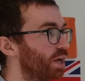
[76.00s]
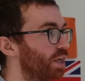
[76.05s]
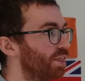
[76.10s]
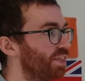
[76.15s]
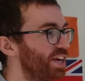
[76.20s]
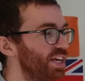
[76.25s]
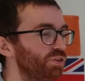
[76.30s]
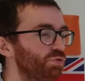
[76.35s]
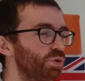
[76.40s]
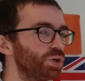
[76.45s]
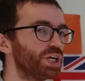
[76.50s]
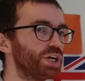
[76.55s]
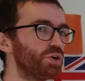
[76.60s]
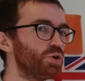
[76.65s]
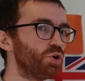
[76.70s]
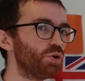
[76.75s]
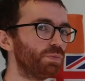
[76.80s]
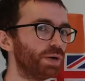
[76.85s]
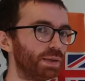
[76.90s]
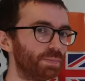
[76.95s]
These would
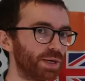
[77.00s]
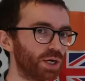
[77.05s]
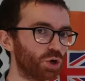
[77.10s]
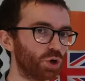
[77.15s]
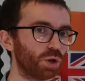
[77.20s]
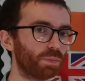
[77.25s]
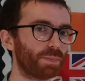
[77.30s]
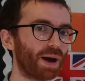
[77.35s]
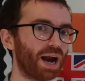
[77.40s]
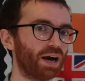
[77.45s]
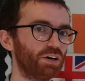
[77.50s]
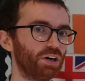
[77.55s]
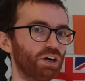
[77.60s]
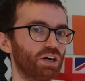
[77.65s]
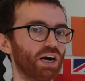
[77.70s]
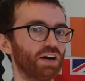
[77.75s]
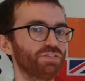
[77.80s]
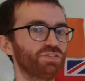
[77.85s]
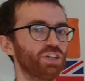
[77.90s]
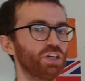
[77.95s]
normally be called
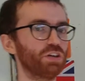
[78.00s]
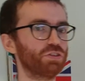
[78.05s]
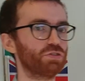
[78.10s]
paragraphs in a